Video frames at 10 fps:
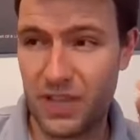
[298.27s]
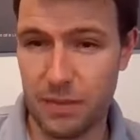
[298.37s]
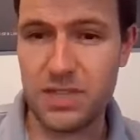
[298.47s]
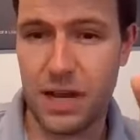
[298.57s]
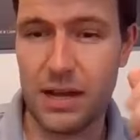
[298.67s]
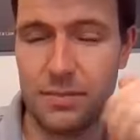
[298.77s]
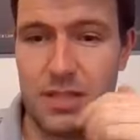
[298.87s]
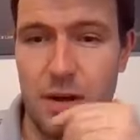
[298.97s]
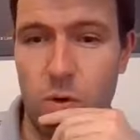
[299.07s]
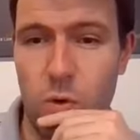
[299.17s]

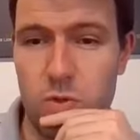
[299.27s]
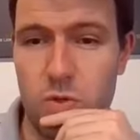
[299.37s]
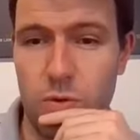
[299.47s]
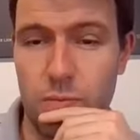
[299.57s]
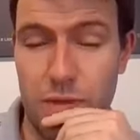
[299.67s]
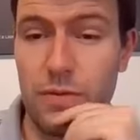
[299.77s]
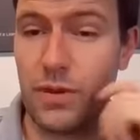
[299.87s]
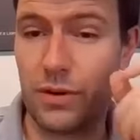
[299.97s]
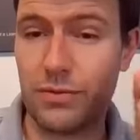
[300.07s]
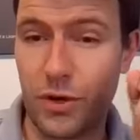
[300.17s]
sometimes they're
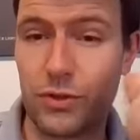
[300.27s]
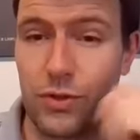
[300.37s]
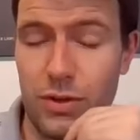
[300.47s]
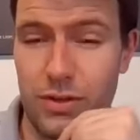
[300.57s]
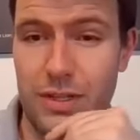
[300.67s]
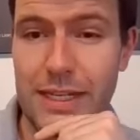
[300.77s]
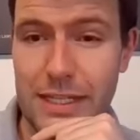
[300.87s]
not good at